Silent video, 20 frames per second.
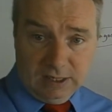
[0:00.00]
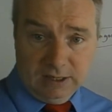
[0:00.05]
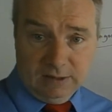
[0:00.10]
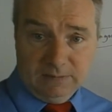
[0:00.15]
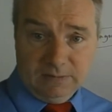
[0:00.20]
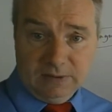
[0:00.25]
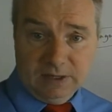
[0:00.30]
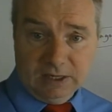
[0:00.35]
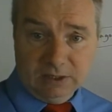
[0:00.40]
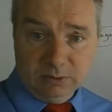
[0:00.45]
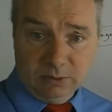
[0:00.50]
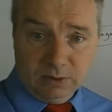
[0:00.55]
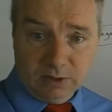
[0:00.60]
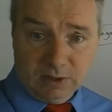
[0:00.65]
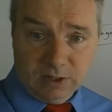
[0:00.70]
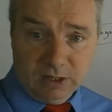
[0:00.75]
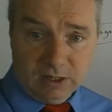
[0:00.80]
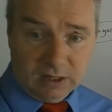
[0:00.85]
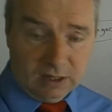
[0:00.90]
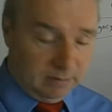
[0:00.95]
things we were
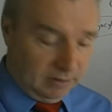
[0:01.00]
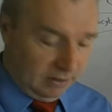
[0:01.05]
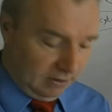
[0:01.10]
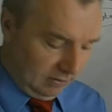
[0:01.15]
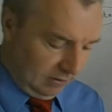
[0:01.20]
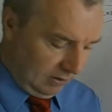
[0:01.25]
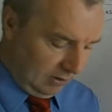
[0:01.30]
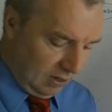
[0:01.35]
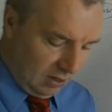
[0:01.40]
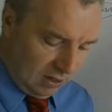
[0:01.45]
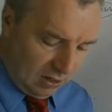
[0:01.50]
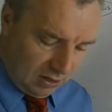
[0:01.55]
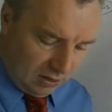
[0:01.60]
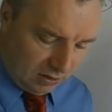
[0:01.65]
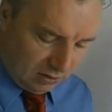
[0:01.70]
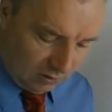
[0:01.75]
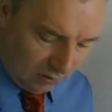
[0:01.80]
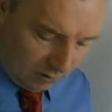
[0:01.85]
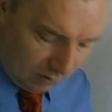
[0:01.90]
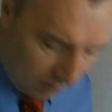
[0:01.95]
talking about.
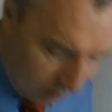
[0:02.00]
So